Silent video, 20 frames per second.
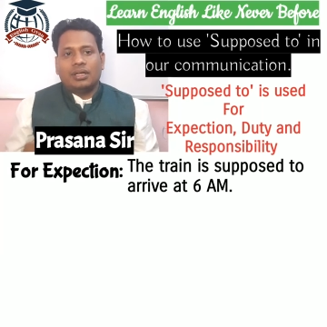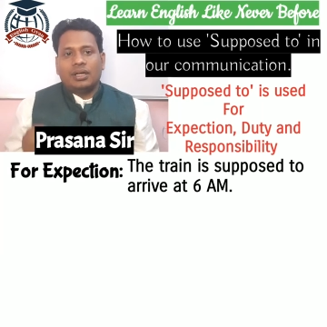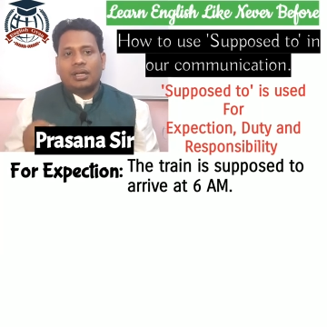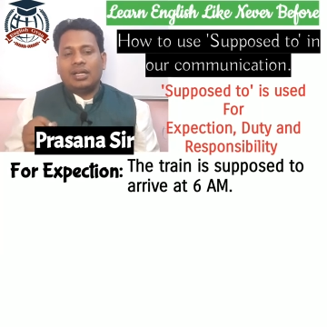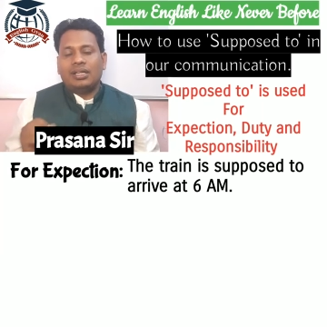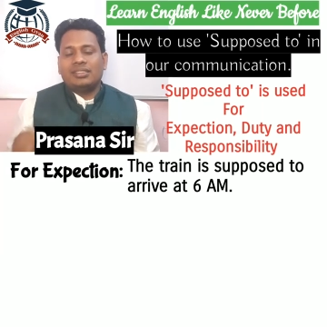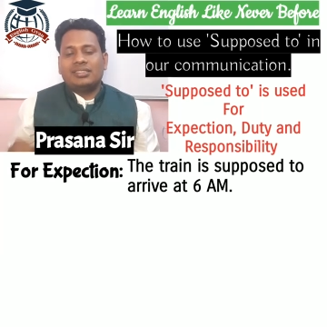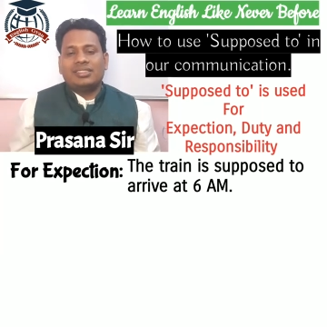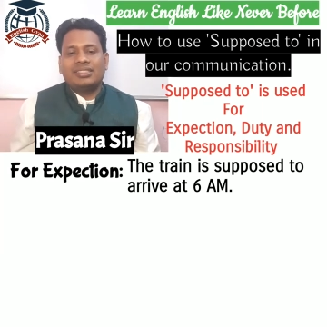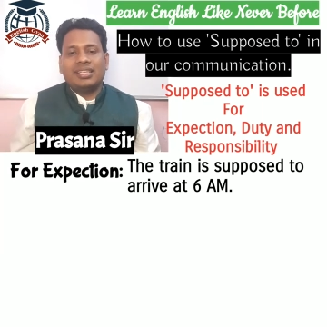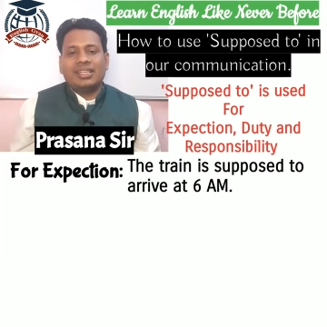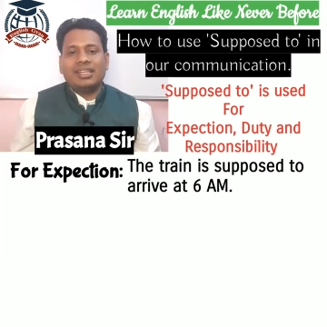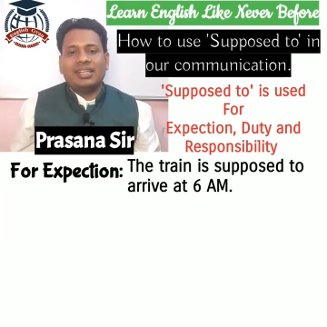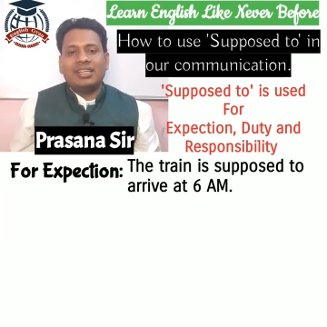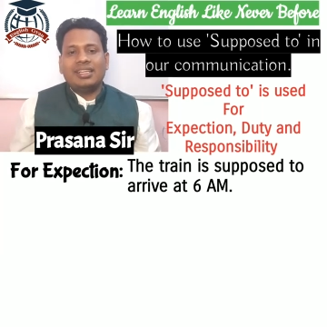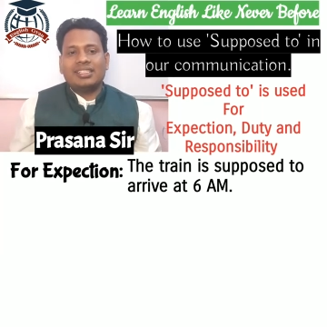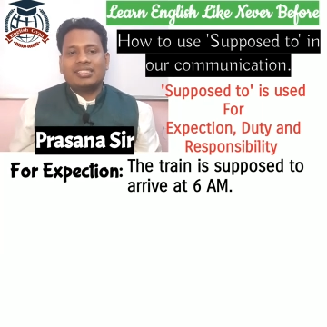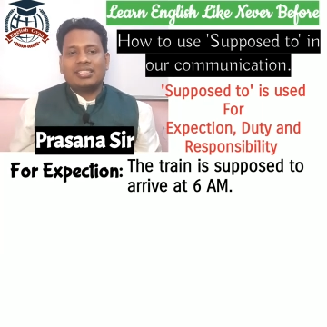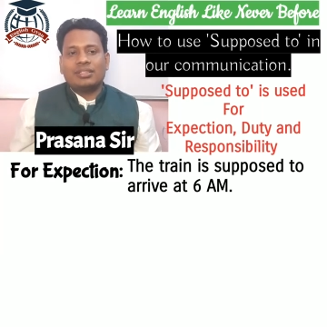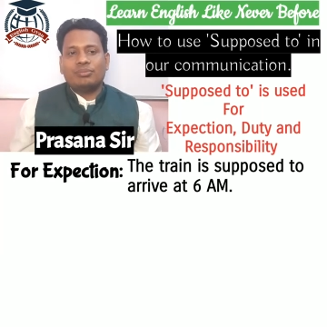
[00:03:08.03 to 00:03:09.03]
And second
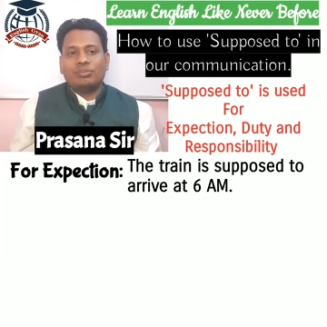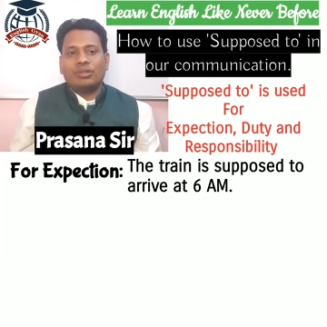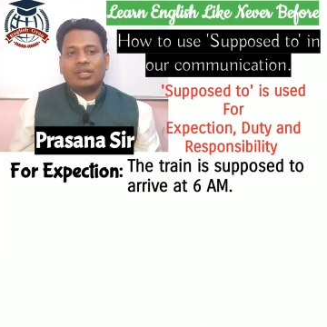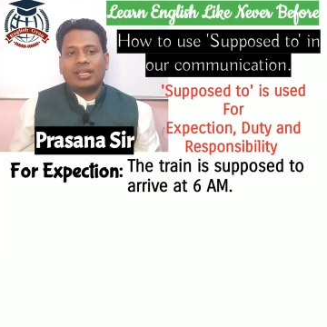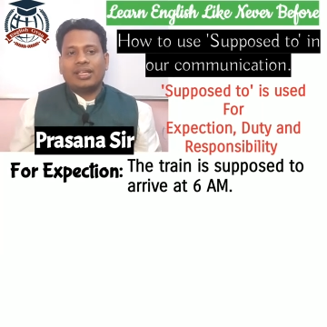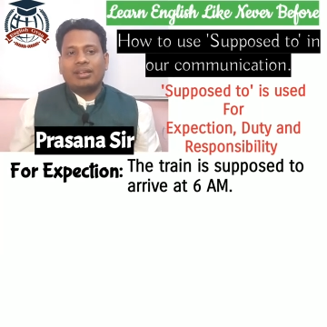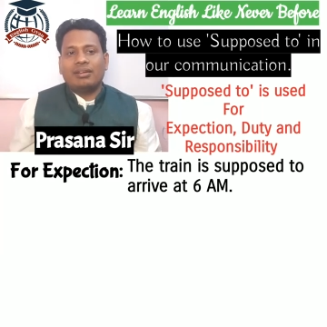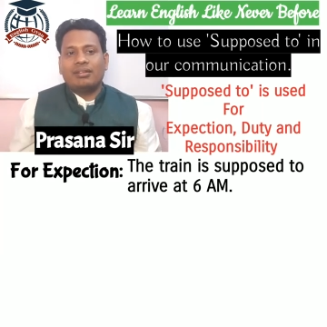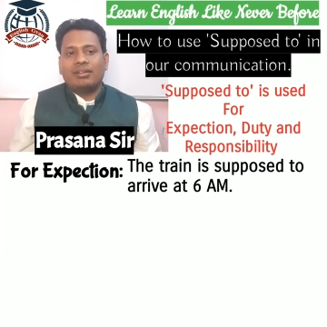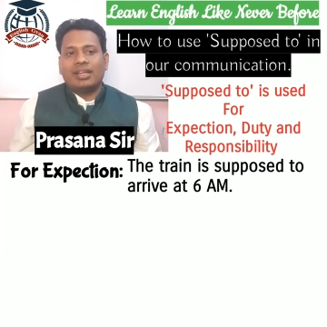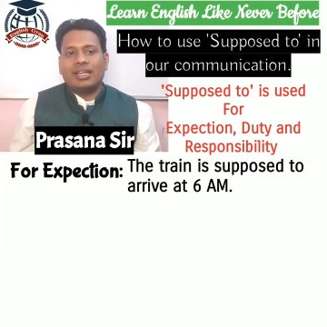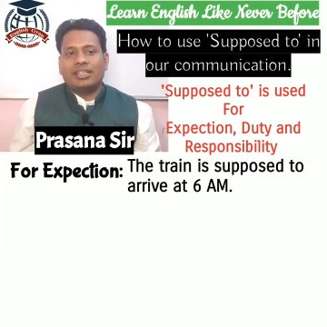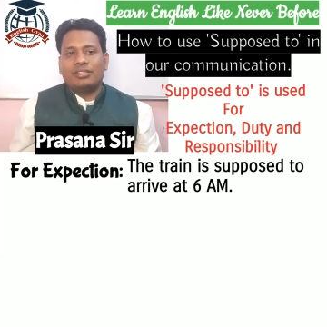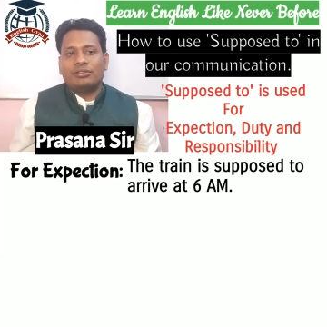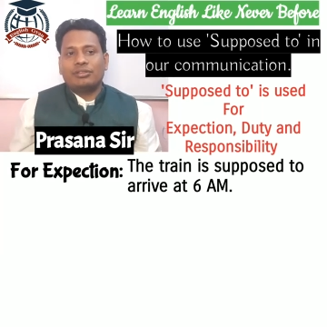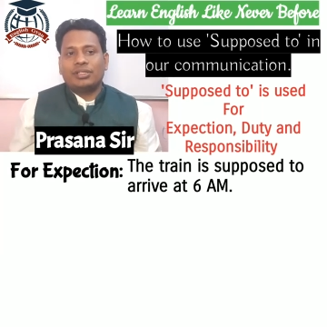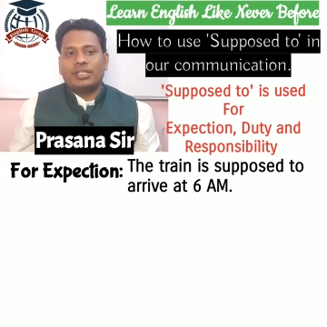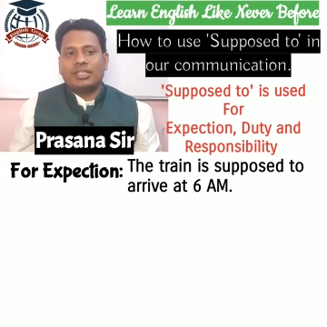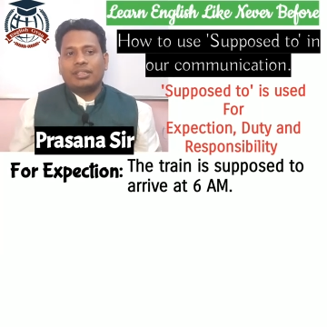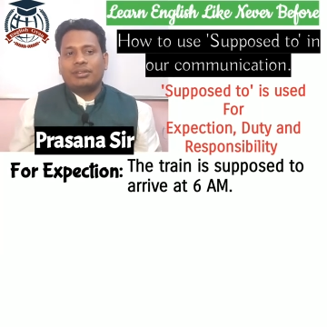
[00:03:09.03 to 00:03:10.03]
example I'd like
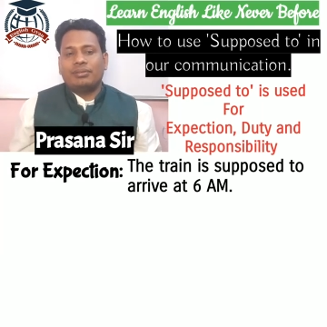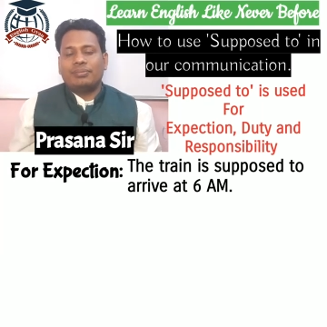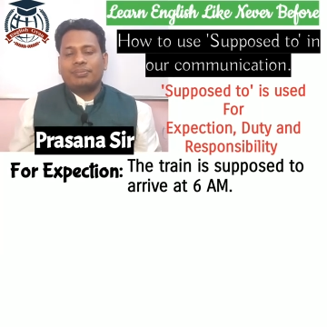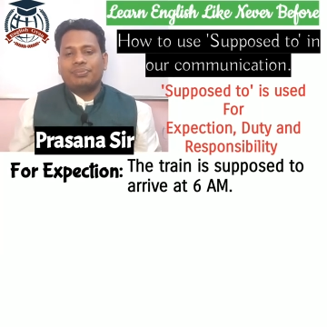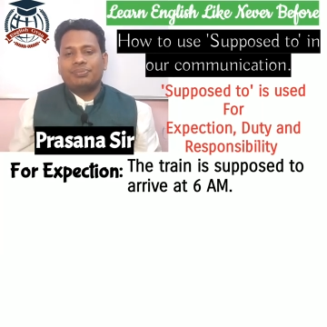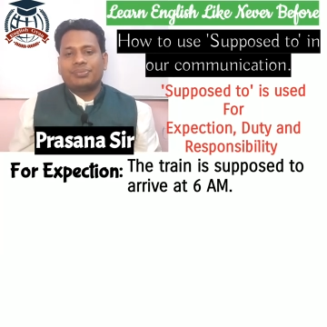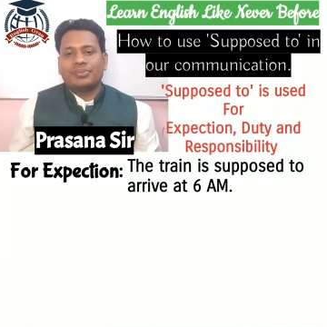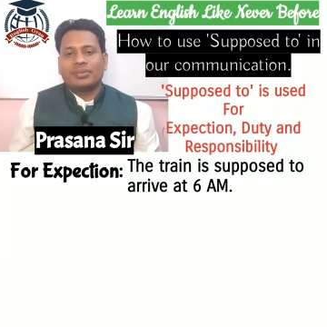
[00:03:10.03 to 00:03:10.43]
to give,